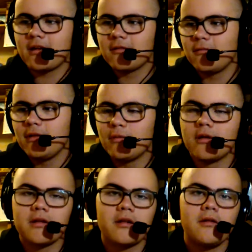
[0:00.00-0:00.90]
don't really
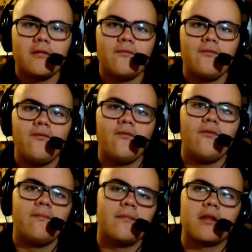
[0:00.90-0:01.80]
want
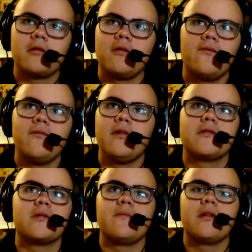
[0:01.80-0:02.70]
this whole
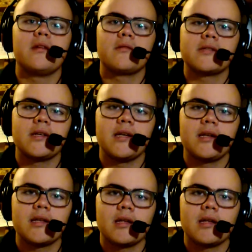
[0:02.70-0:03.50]
YouTube video to end.